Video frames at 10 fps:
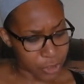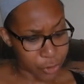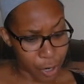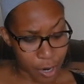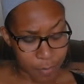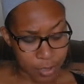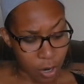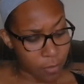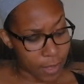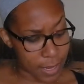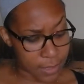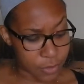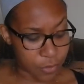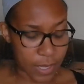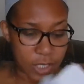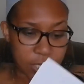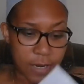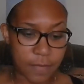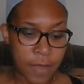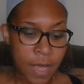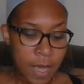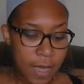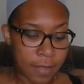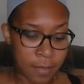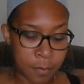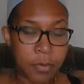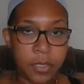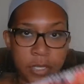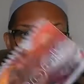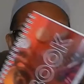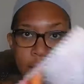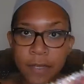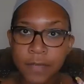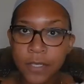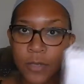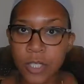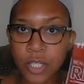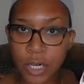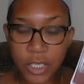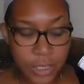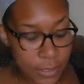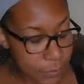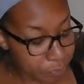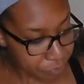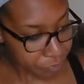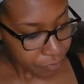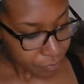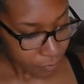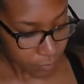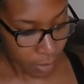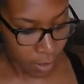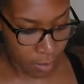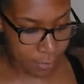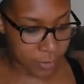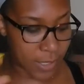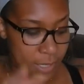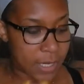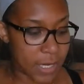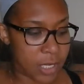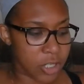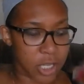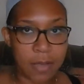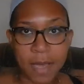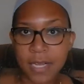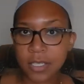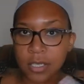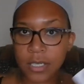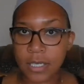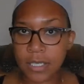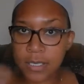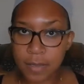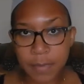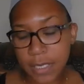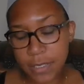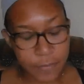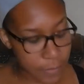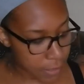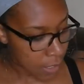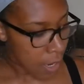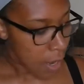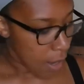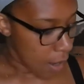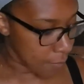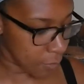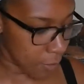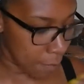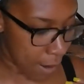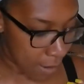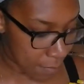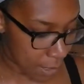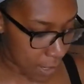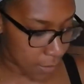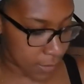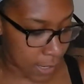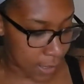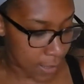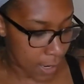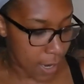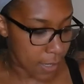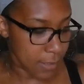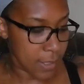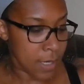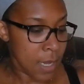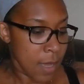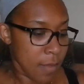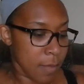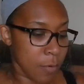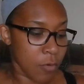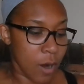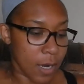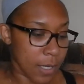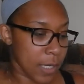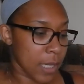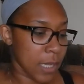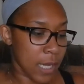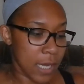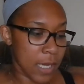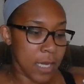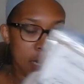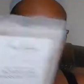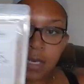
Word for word: scrub and all that. And so that just kind of, the book just kind of gives you instructions. And so I think each Sheabassador gets something different. So in my box, I got the Moroccan clay,